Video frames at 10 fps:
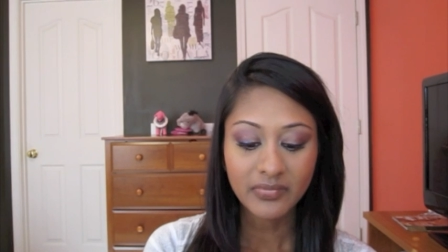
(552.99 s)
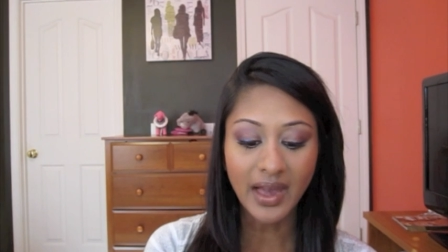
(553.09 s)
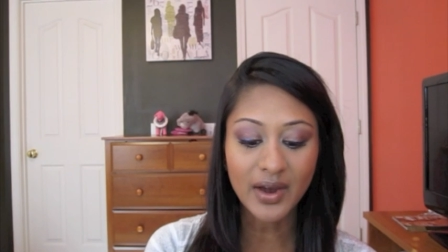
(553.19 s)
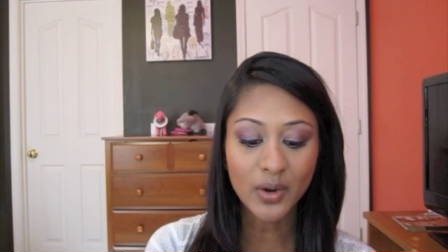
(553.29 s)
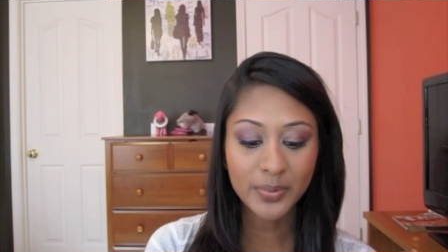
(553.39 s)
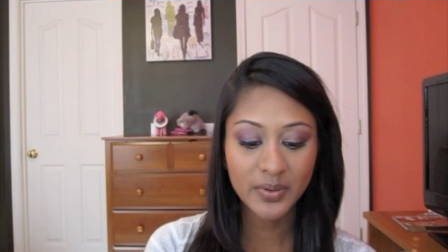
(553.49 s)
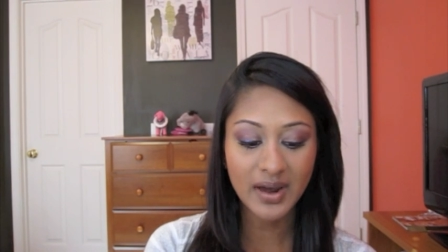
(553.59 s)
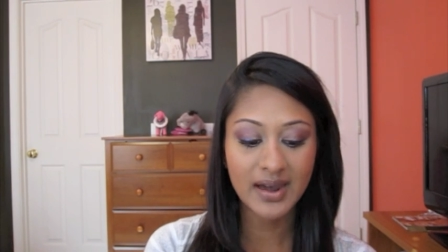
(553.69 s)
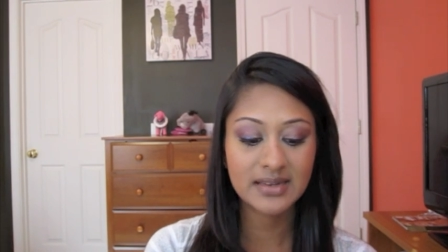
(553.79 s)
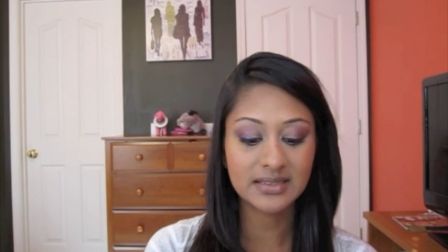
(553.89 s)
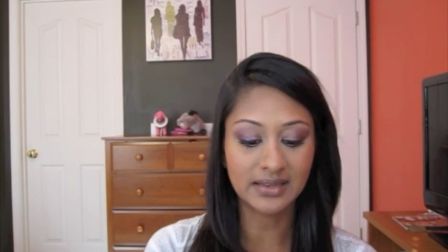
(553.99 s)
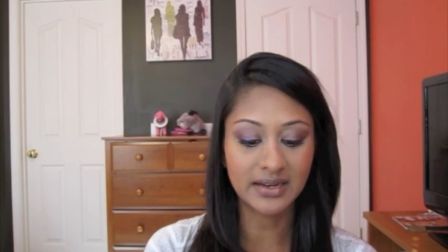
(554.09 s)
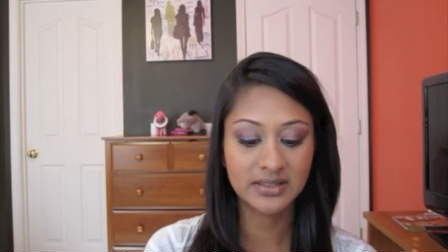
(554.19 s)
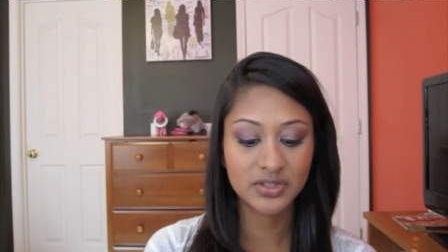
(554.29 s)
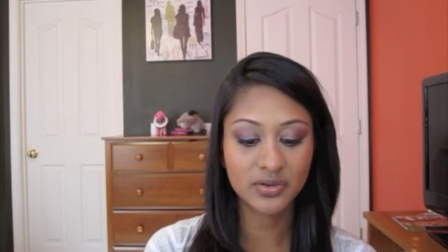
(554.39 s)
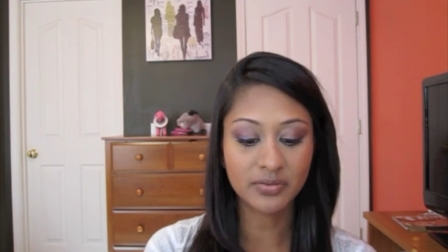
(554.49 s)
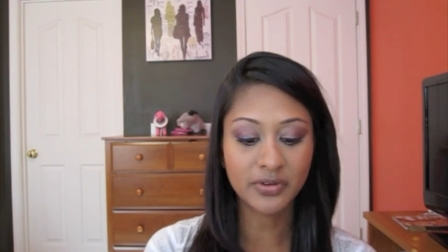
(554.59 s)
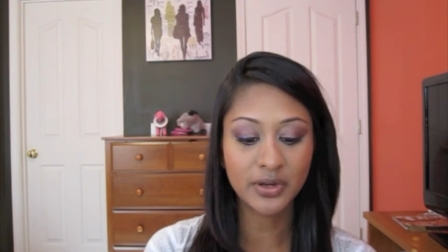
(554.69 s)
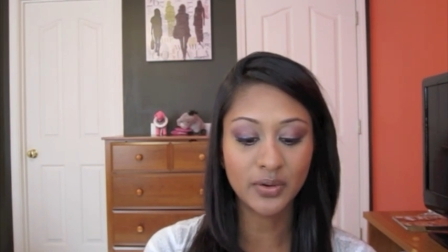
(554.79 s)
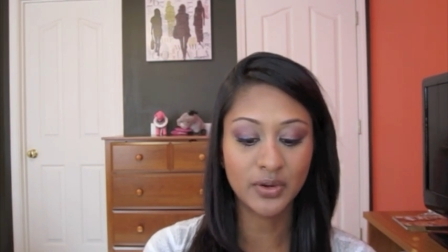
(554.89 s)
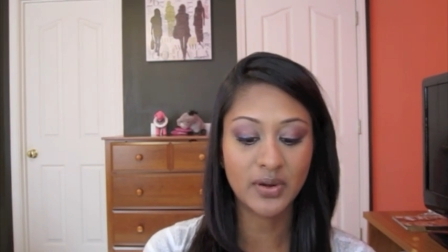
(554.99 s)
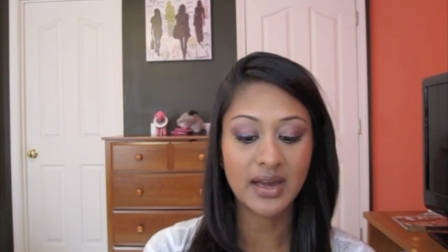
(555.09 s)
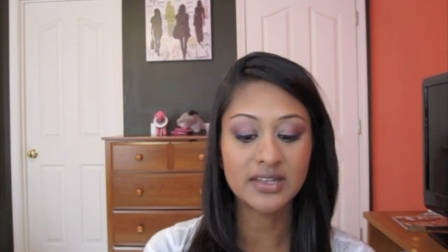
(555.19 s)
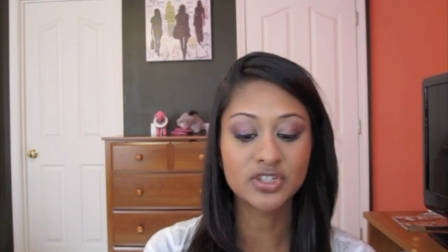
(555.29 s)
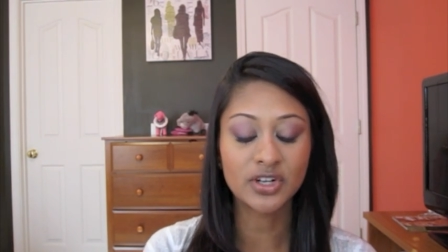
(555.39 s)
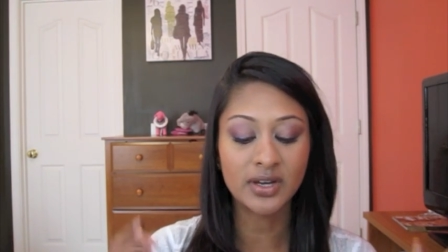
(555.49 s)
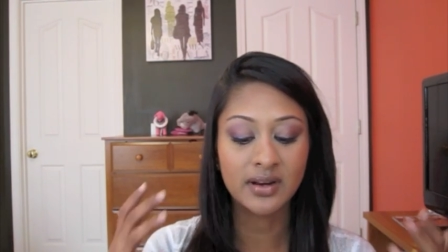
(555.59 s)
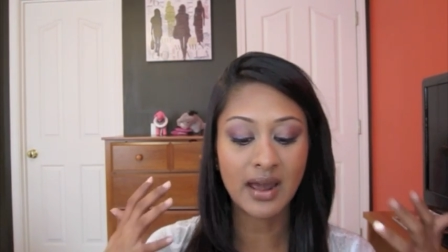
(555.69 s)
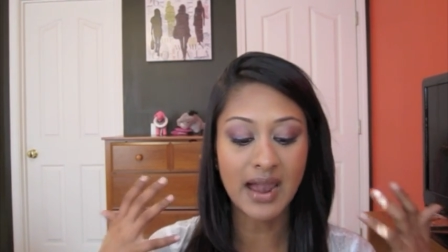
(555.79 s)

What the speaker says: I hope you guys like this review. You guys should.